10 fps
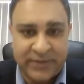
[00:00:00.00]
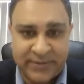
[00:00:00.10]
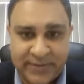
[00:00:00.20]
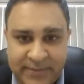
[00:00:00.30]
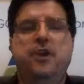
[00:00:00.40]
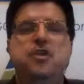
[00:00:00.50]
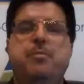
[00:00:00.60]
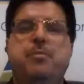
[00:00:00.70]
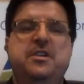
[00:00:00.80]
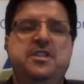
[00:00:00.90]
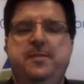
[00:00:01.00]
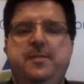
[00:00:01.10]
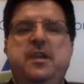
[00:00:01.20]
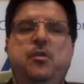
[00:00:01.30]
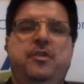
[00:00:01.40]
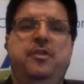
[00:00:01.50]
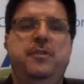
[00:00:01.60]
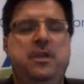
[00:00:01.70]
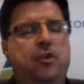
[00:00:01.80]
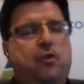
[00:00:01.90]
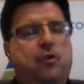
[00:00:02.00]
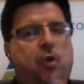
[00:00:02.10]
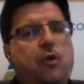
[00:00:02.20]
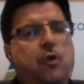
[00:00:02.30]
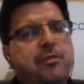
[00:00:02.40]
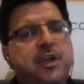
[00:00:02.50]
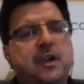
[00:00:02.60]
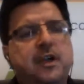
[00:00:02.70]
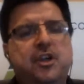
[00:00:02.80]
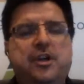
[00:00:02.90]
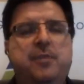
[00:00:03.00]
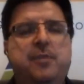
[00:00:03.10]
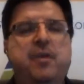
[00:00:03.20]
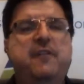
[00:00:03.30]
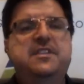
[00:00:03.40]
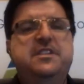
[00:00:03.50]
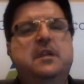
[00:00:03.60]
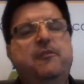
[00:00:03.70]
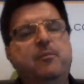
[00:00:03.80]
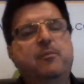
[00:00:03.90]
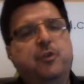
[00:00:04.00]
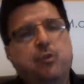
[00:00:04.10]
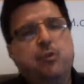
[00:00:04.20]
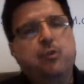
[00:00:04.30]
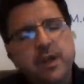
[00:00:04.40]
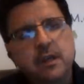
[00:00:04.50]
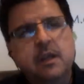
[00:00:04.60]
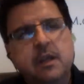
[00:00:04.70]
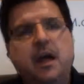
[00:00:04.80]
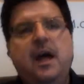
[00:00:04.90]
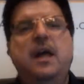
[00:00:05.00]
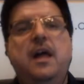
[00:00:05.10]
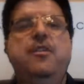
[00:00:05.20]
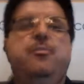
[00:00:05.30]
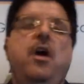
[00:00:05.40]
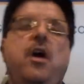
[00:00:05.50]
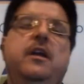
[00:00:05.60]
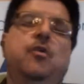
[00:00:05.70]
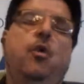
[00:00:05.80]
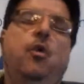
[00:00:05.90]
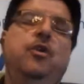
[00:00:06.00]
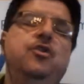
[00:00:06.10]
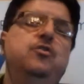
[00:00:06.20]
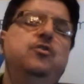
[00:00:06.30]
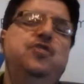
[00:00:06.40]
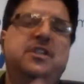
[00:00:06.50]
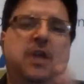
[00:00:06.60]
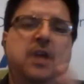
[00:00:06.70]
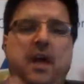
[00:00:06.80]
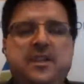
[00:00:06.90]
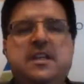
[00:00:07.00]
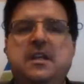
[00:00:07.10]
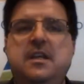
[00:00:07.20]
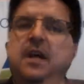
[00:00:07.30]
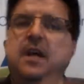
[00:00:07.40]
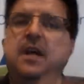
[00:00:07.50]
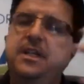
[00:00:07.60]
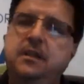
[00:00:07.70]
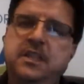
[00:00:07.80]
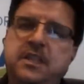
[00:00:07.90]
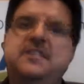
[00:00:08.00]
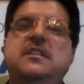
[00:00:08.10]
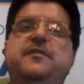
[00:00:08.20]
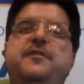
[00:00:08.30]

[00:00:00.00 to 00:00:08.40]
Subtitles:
And are you participating with them in the growth, in the profits that come from growing the product, or are you just on the leasing the